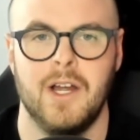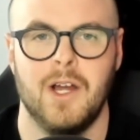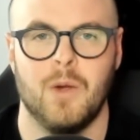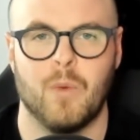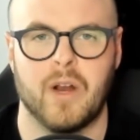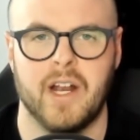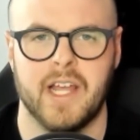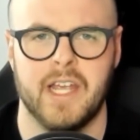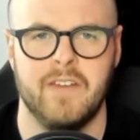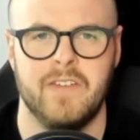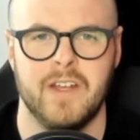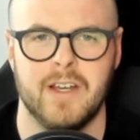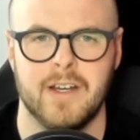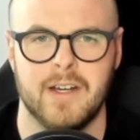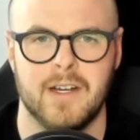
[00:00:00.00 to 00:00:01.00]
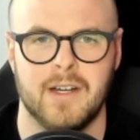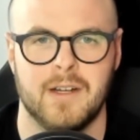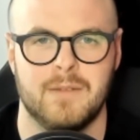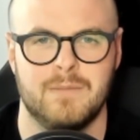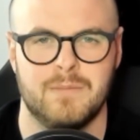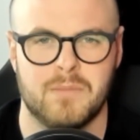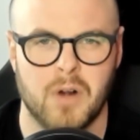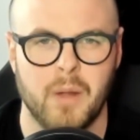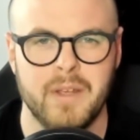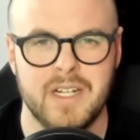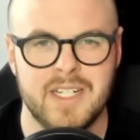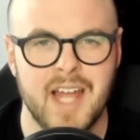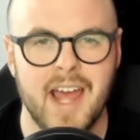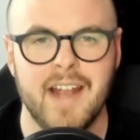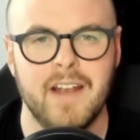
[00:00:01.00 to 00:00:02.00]
We're going to give you probably
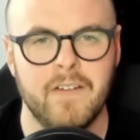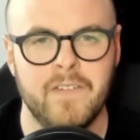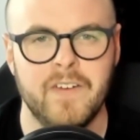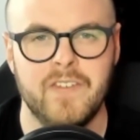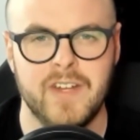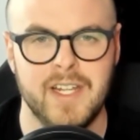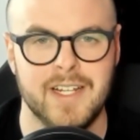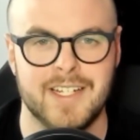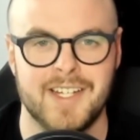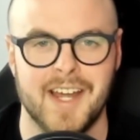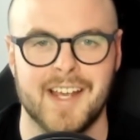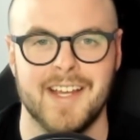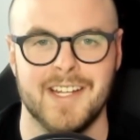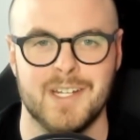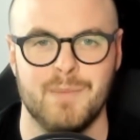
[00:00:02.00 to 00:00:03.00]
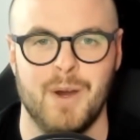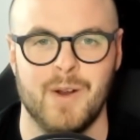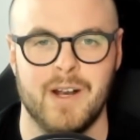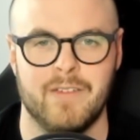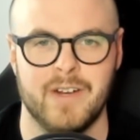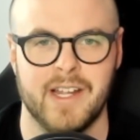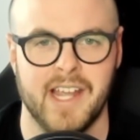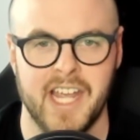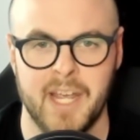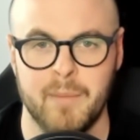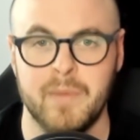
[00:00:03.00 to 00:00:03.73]
10 to 15 seconds about every game,